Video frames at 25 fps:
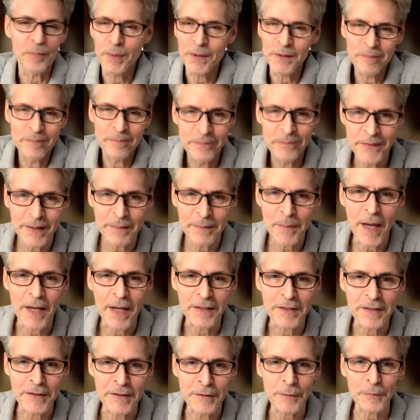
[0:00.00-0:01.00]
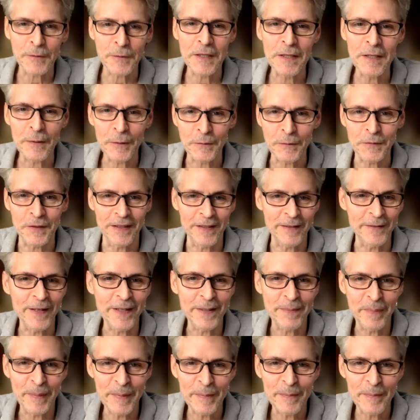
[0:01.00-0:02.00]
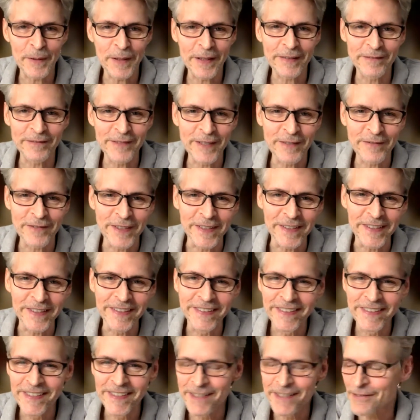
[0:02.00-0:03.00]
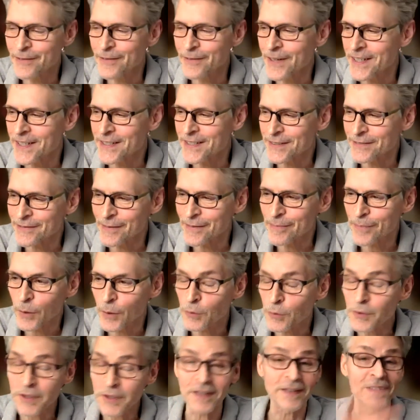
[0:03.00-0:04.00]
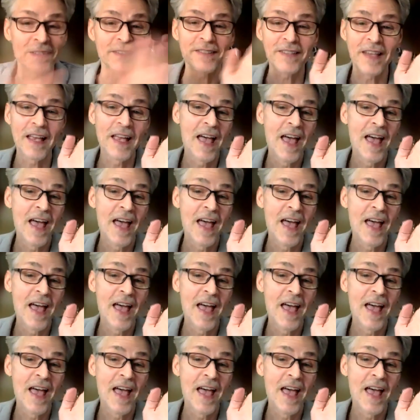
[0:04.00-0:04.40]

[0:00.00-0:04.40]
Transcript: But right? People have different ways of approaching things.